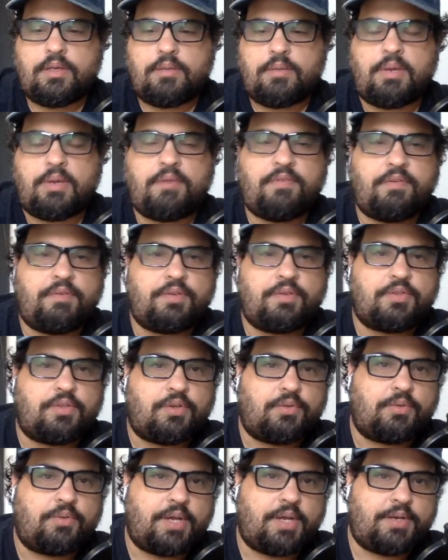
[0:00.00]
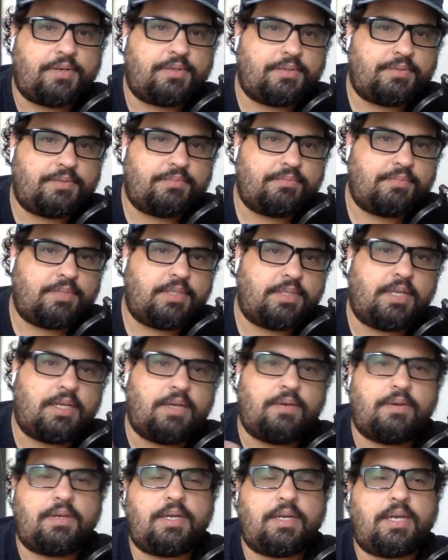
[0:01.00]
my favorite songwriters. Now,